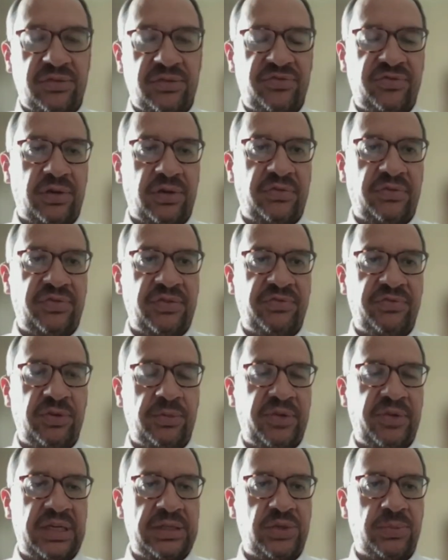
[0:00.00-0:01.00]
of
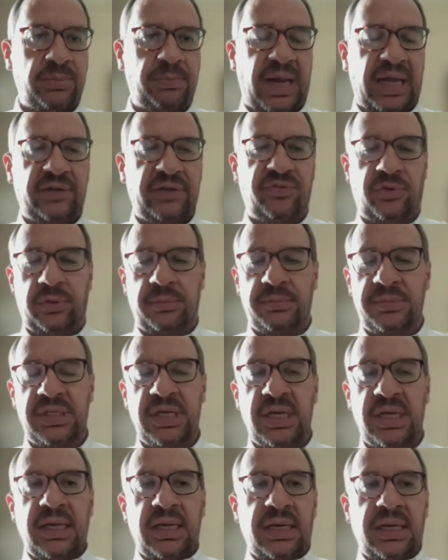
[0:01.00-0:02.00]
information platforms,